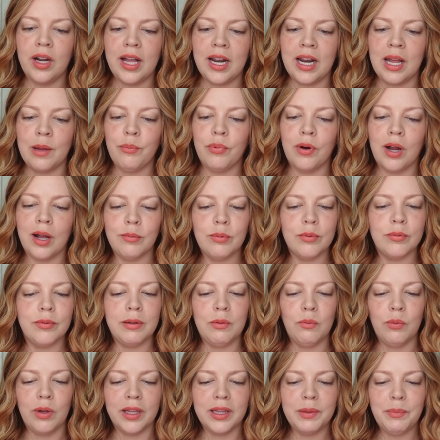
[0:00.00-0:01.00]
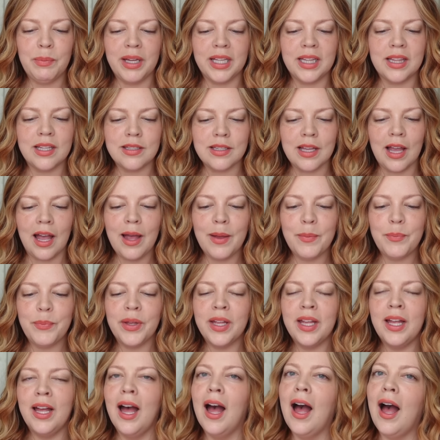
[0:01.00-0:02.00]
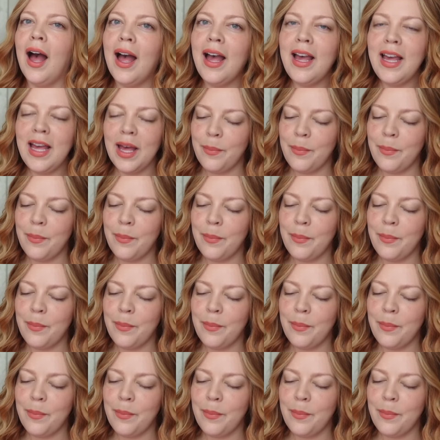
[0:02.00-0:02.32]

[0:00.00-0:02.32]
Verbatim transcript: and I probably will pick this up. I